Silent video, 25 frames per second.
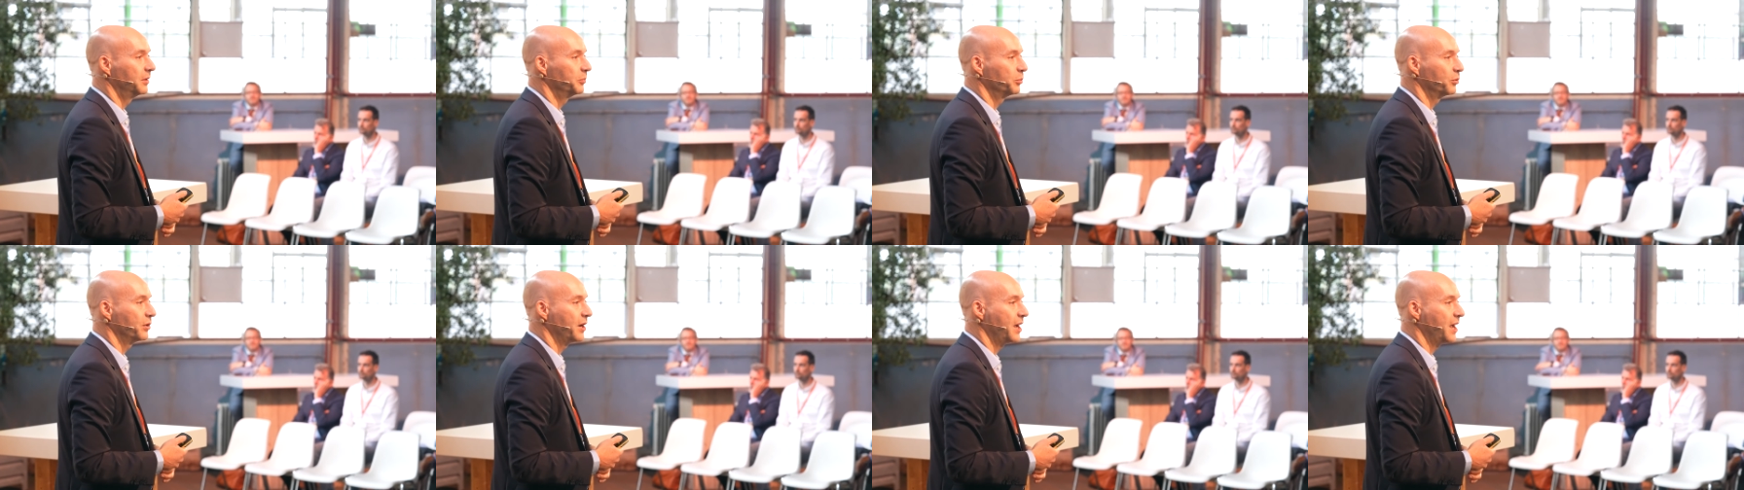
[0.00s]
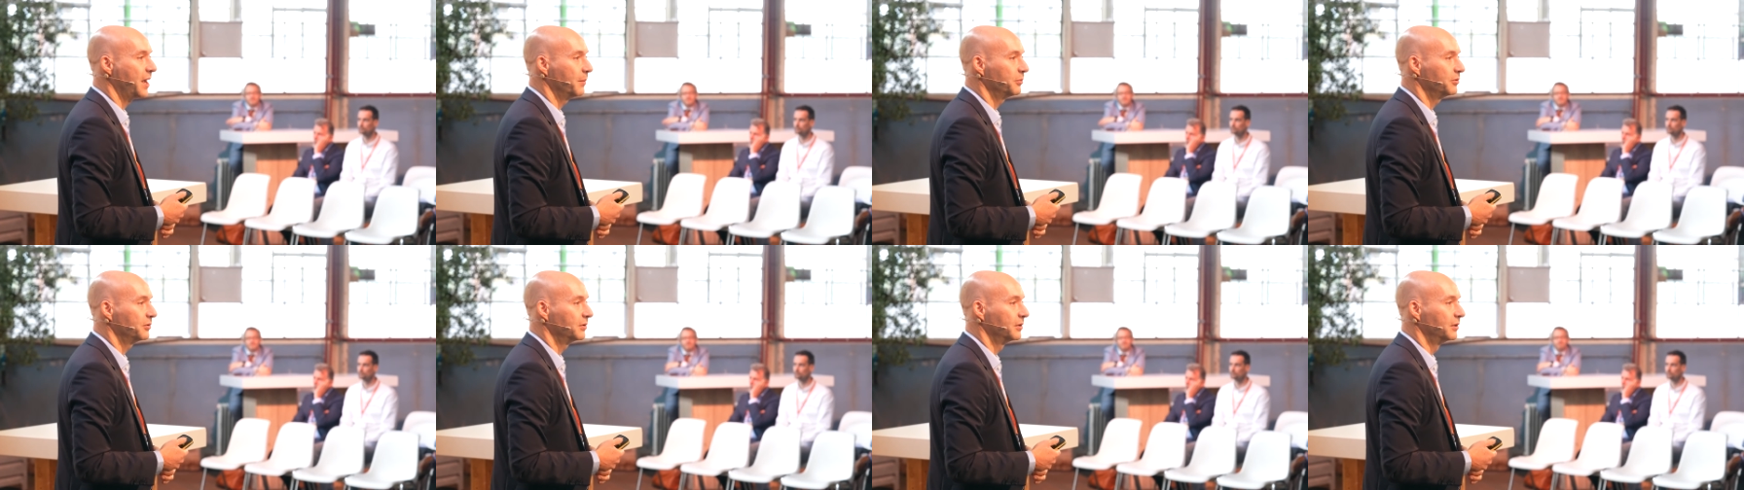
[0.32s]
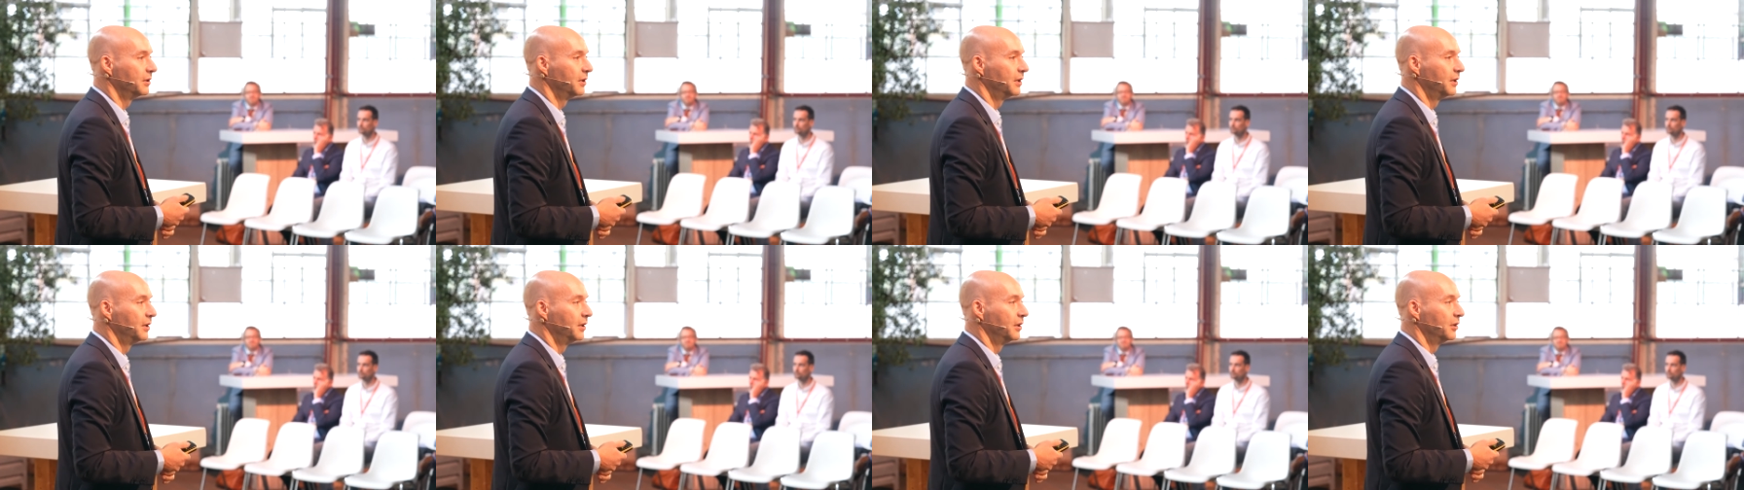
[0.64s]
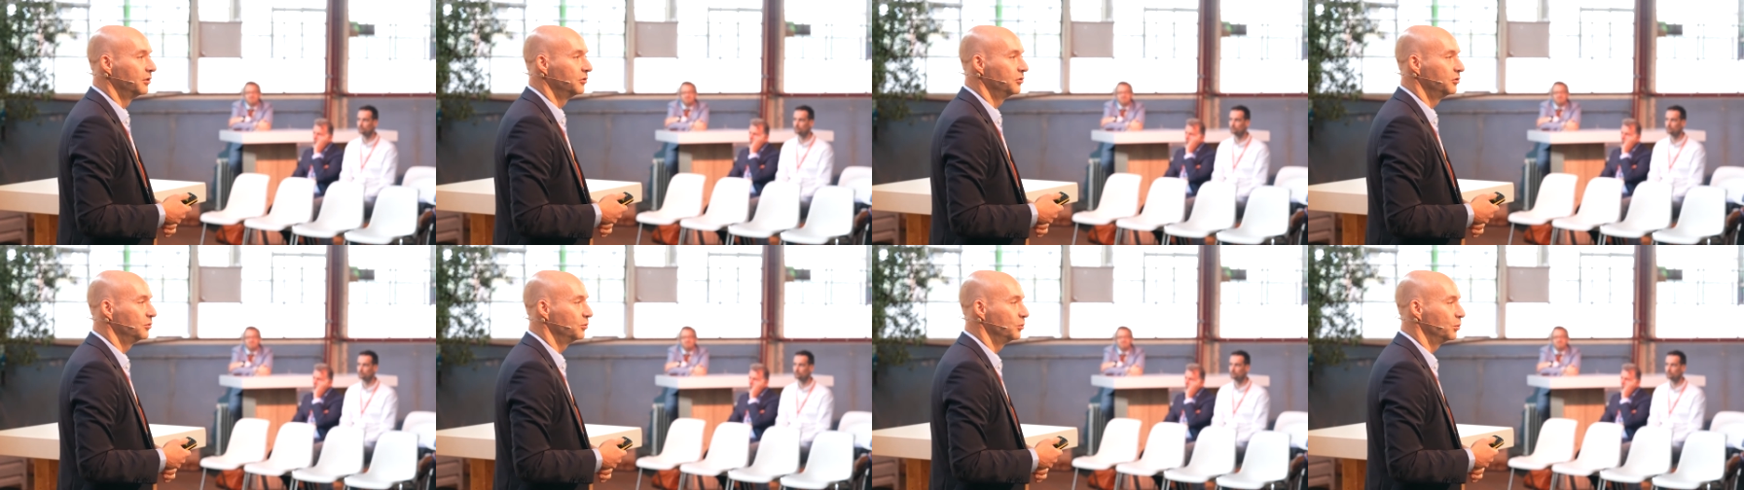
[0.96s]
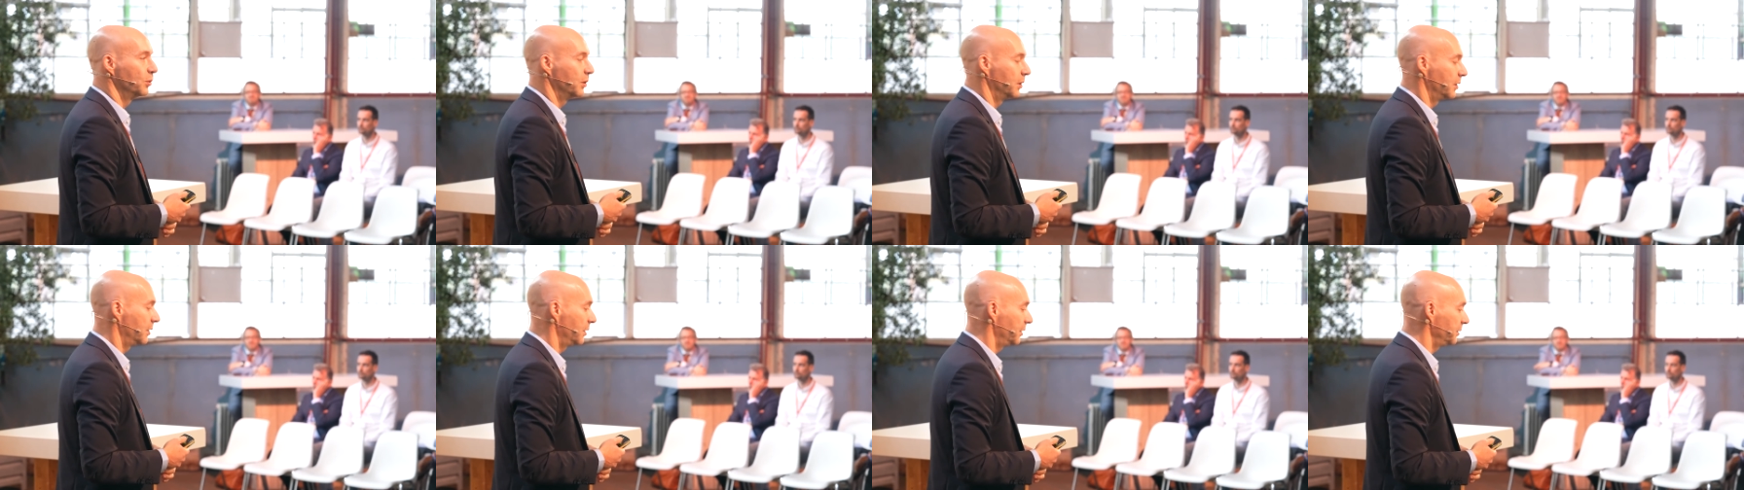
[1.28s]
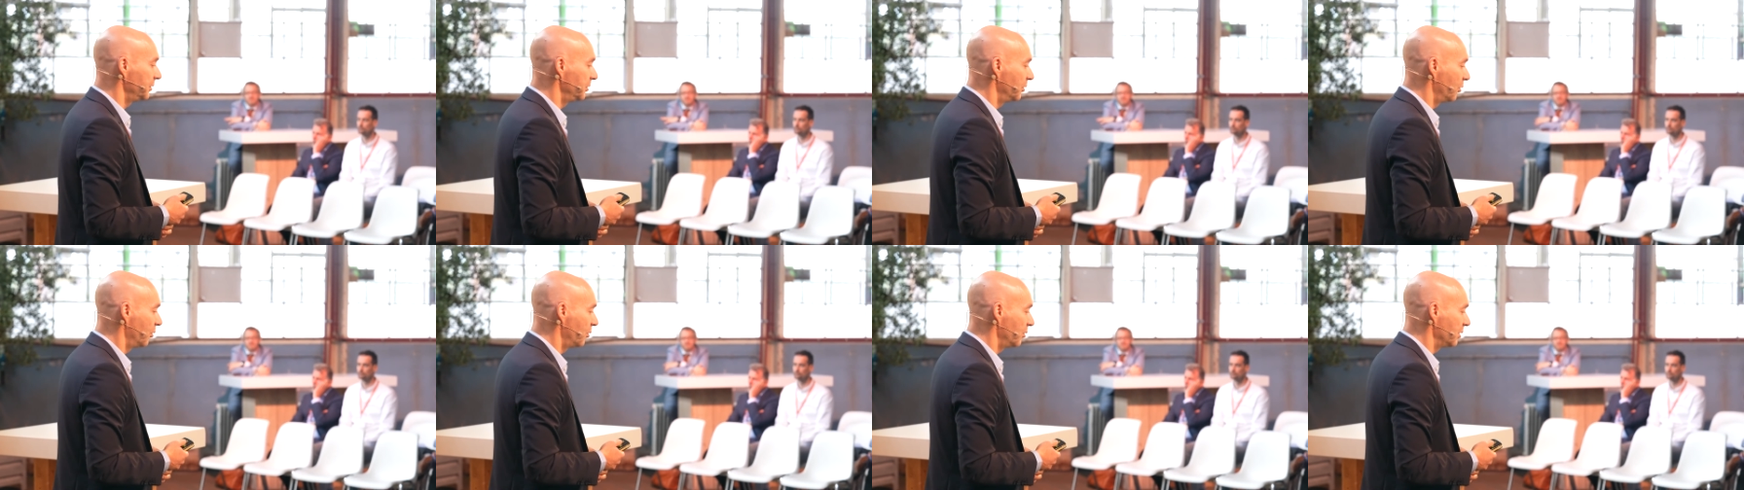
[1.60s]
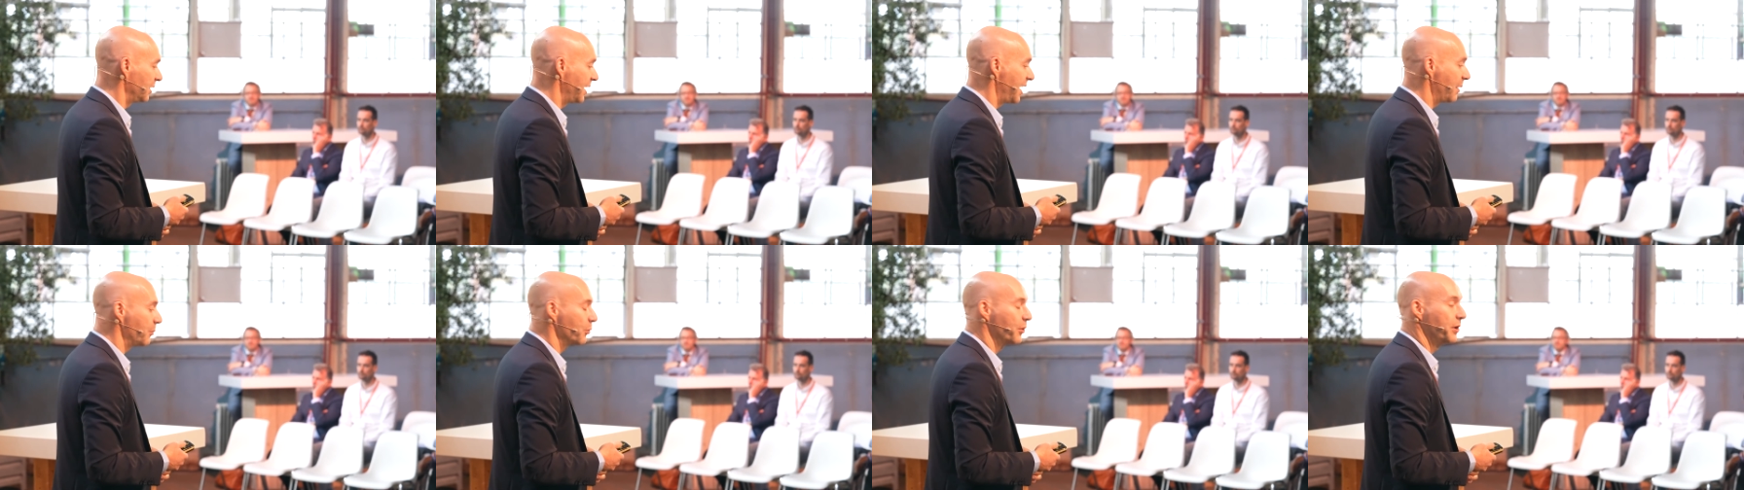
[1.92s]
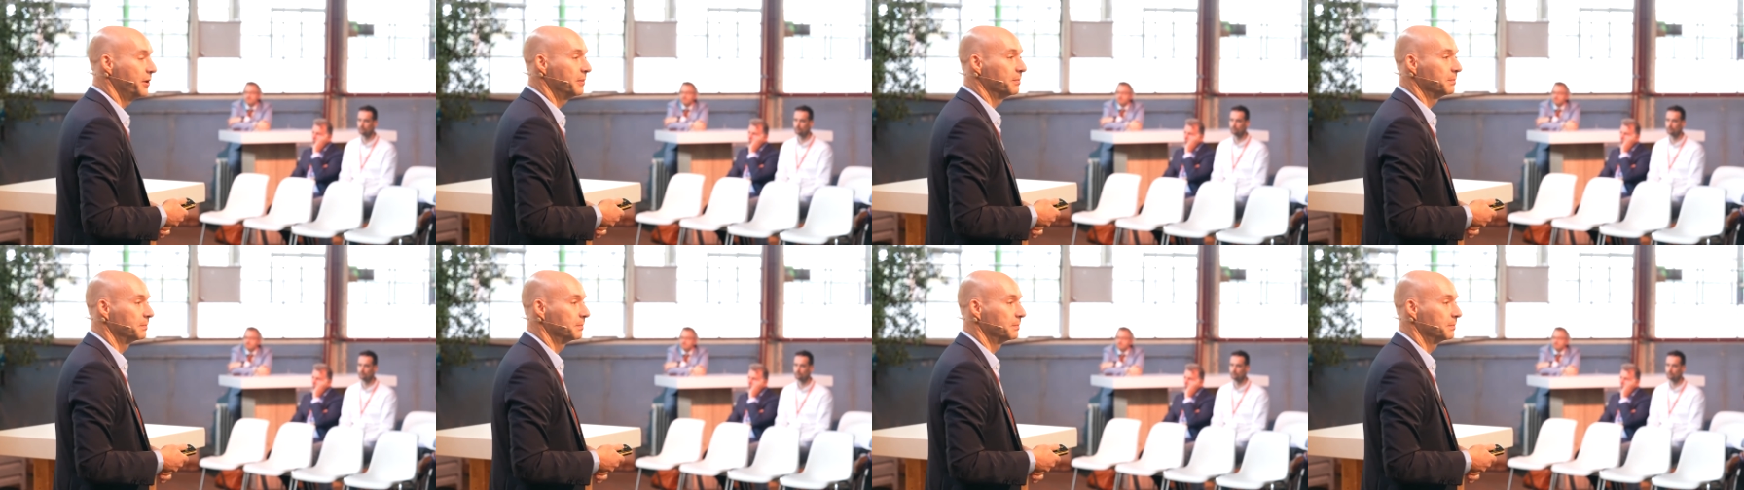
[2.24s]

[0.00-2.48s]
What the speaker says: perhaps to collaborate.